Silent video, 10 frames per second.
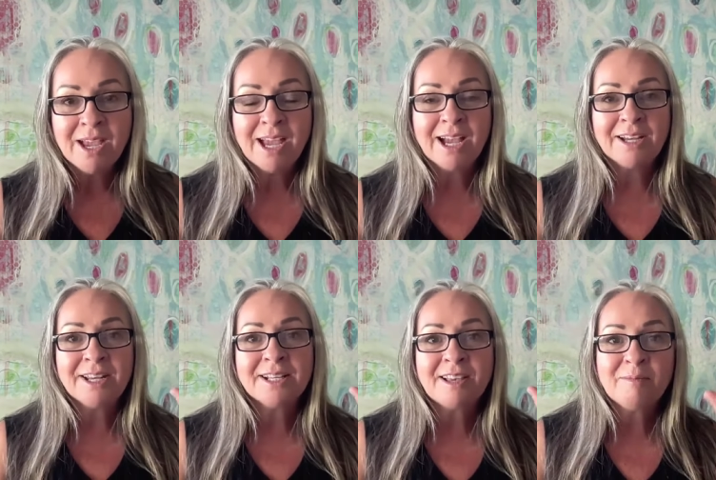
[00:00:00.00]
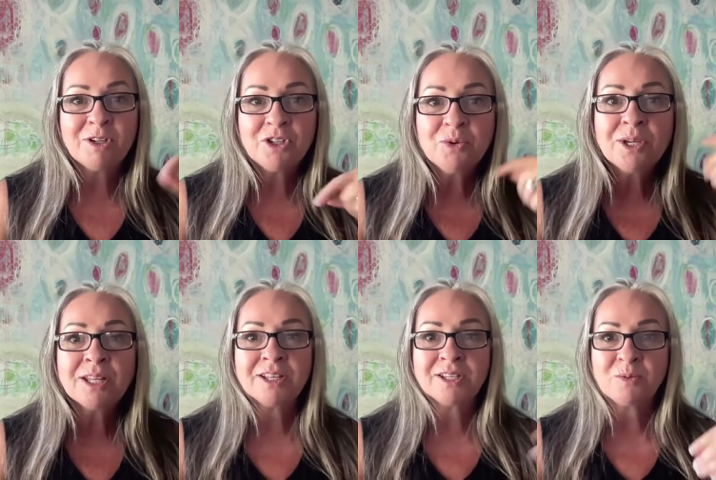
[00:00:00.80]
And as I've been
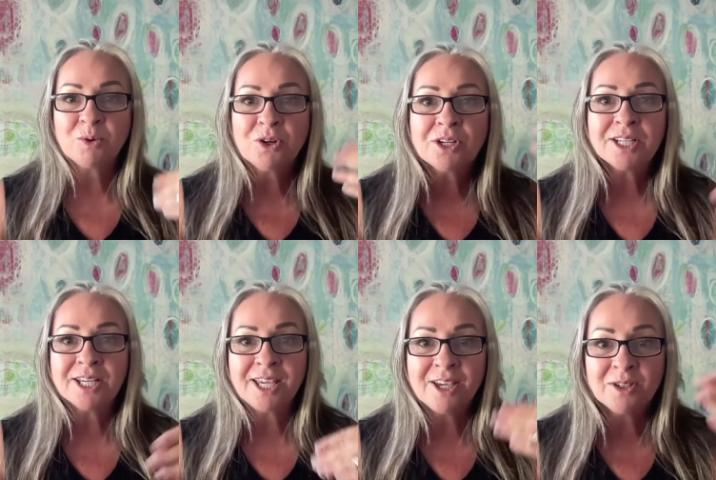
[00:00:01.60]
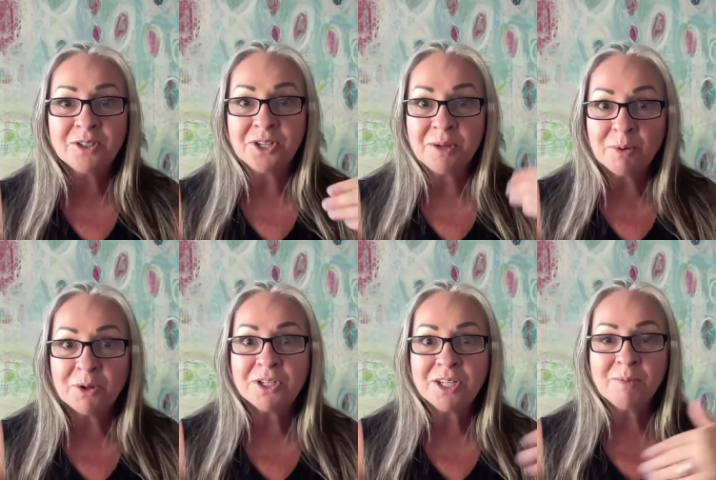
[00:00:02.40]
doing this work to heal
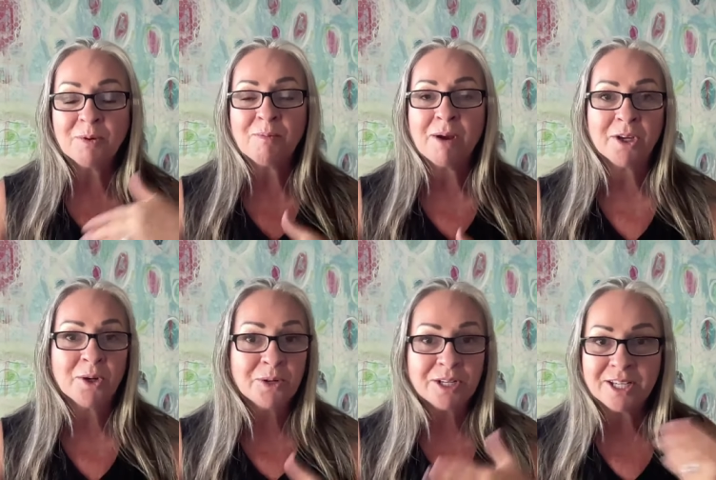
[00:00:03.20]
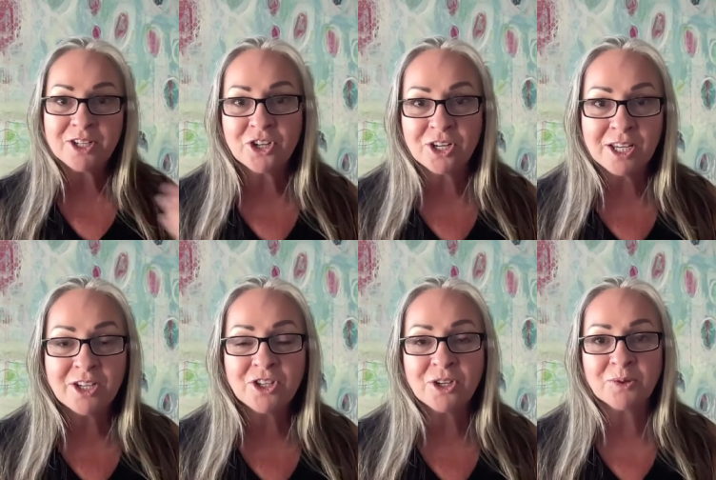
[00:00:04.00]
deeper and deeper my own addiction
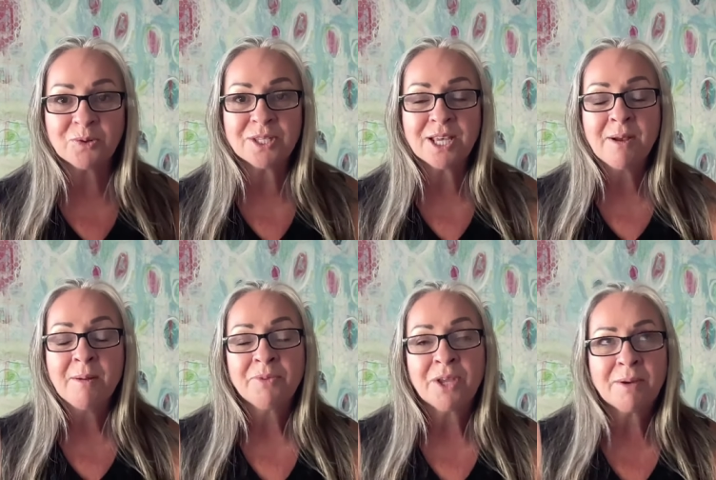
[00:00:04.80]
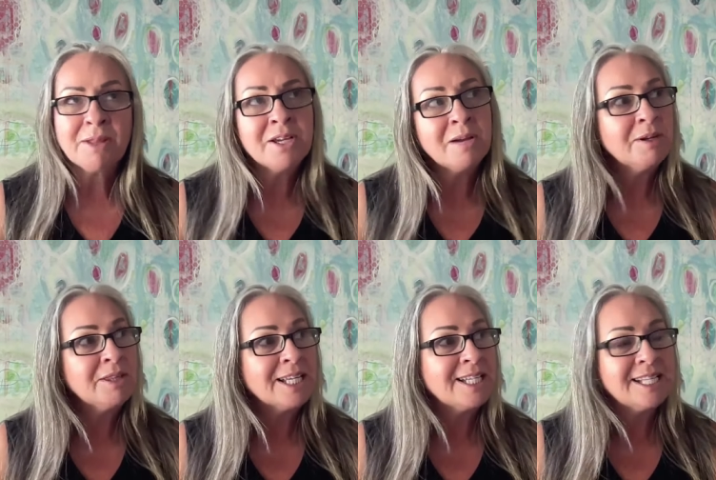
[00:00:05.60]
issues, uh, I think I'm
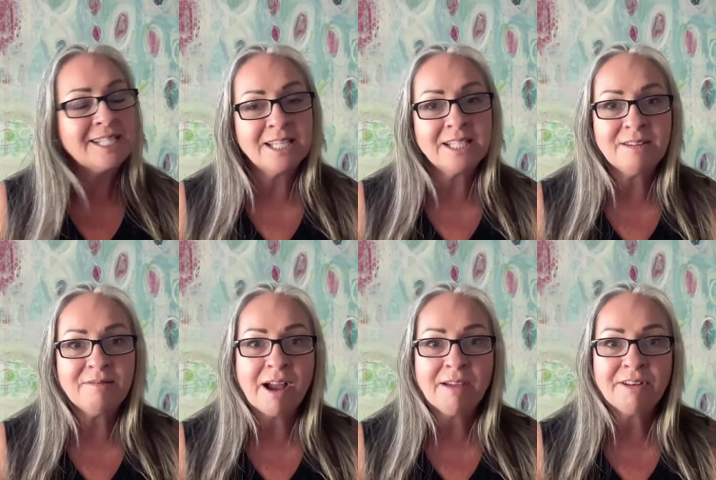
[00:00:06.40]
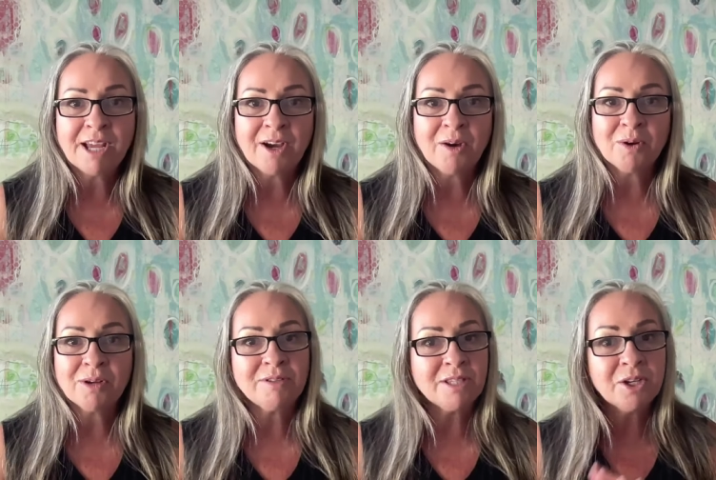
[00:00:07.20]
on like day 65 now
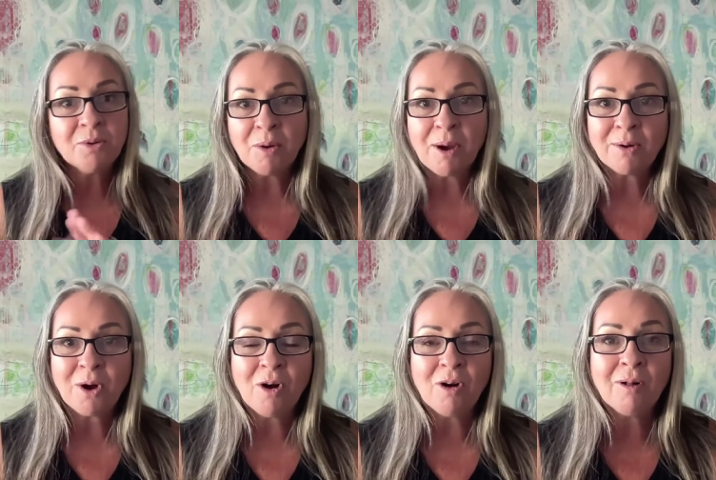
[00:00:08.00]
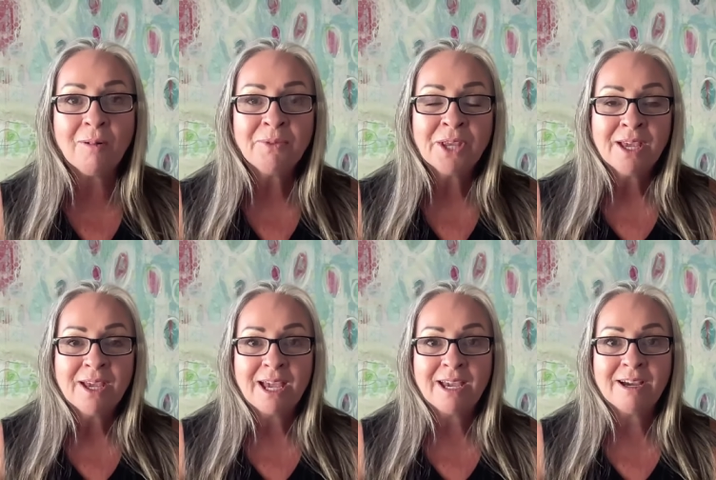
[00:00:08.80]
of zero alcohol
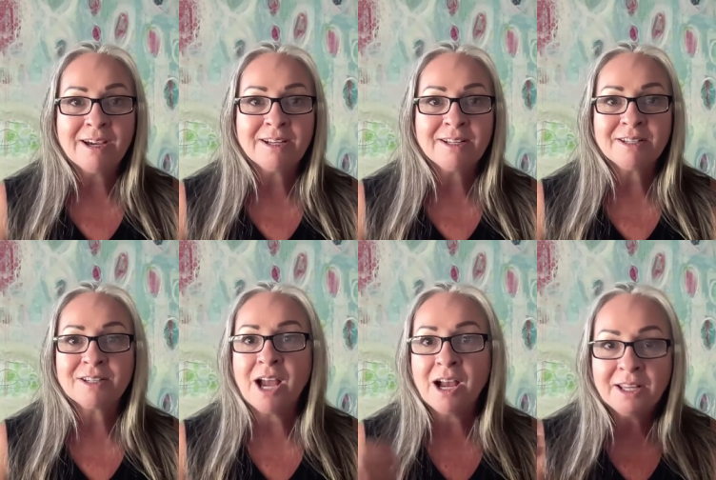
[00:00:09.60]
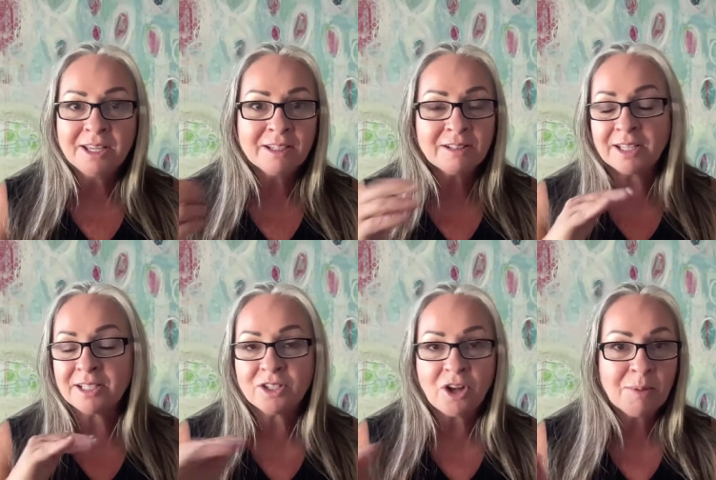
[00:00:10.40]
and cutting,
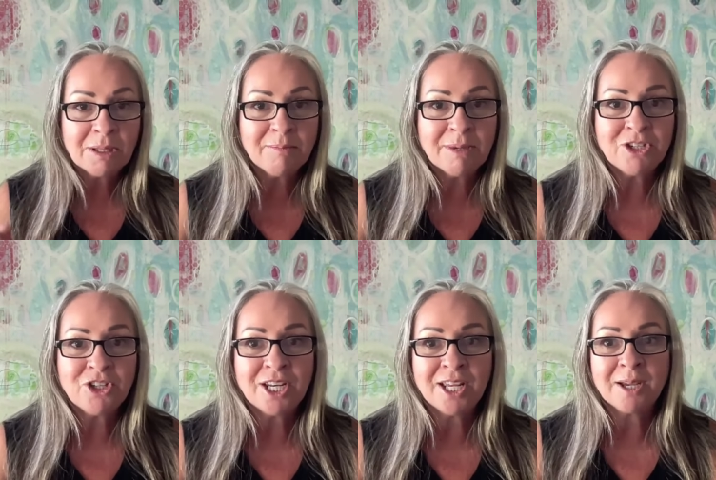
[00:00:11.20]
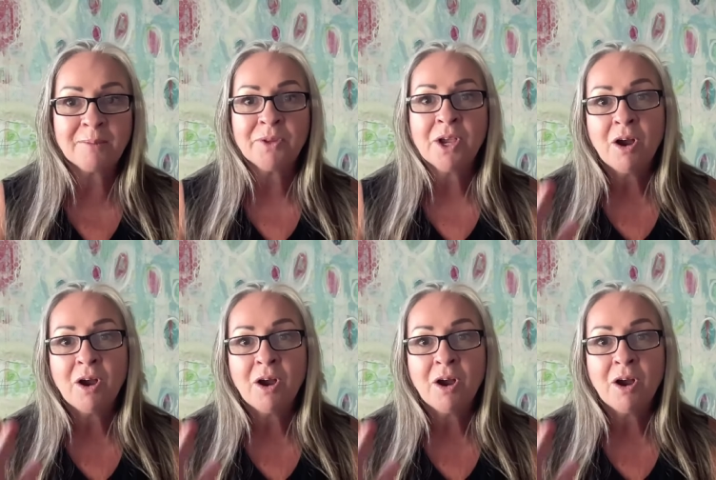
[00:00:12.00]
like stopping the binge eating,